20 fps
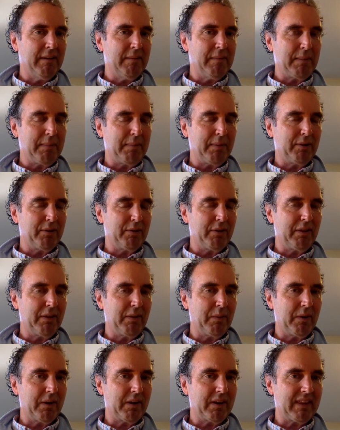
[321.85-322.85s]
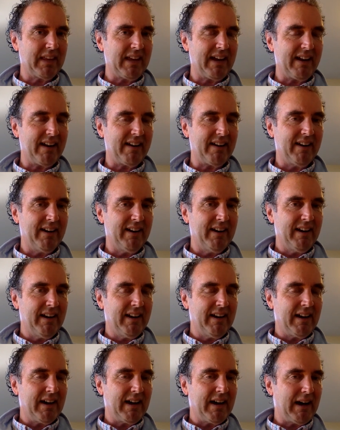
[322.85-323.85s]
People are doing the work there.
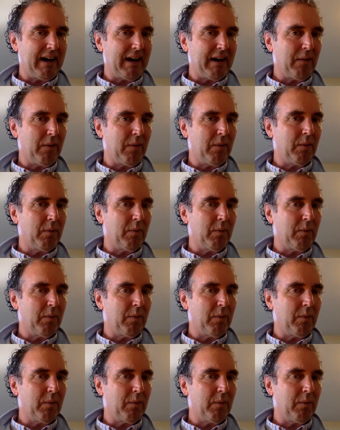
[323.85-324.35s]
Uh,